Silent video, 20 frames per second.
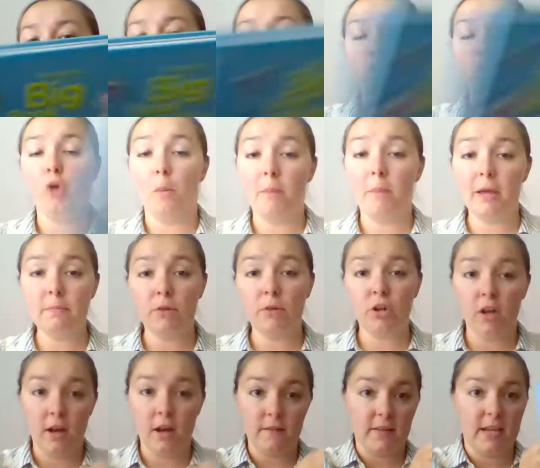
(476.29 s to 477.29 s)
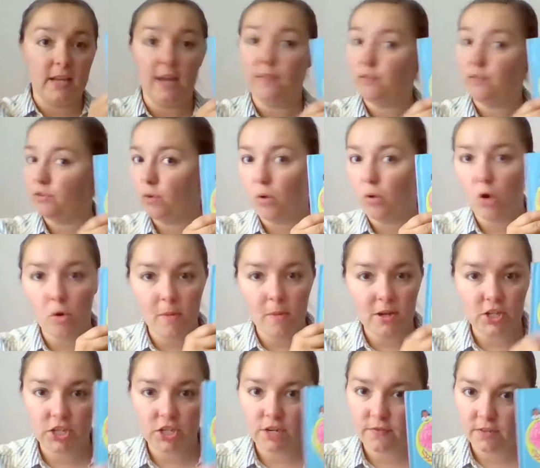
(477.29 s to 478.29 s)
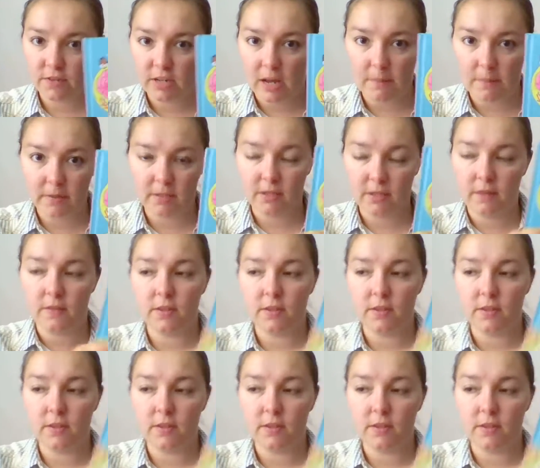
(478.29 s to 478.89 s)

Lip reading: So Big Book of, again, there's a whole bunch of different topics on